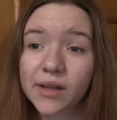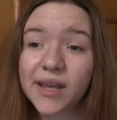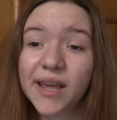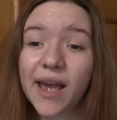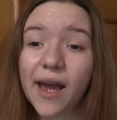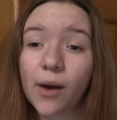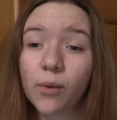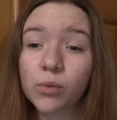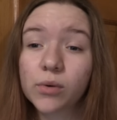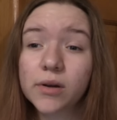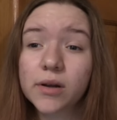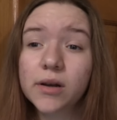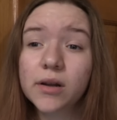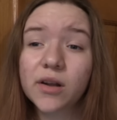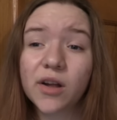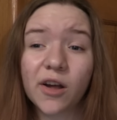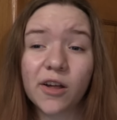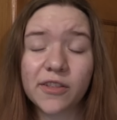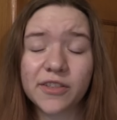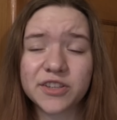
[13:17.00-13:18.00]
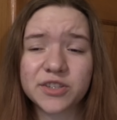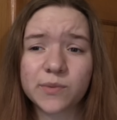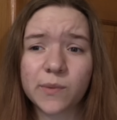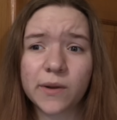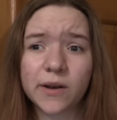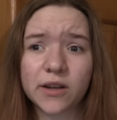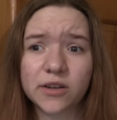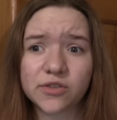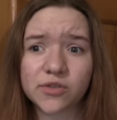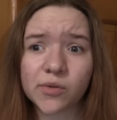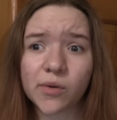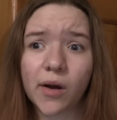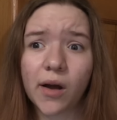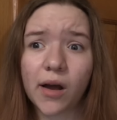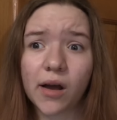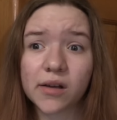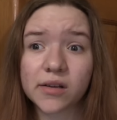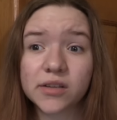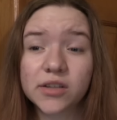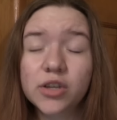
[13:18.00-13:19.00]
Yeah, we're gonna call this one a
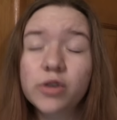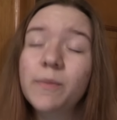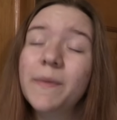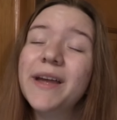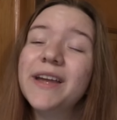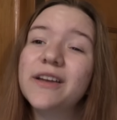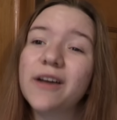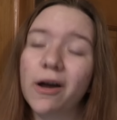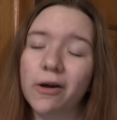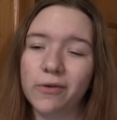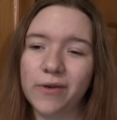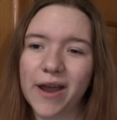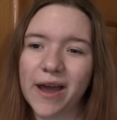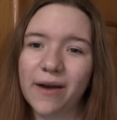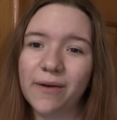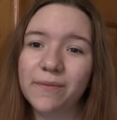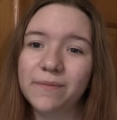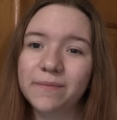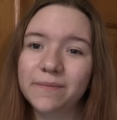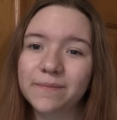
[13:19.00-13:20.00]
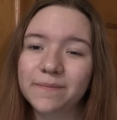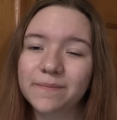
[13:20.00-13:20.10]
draw. You may go now.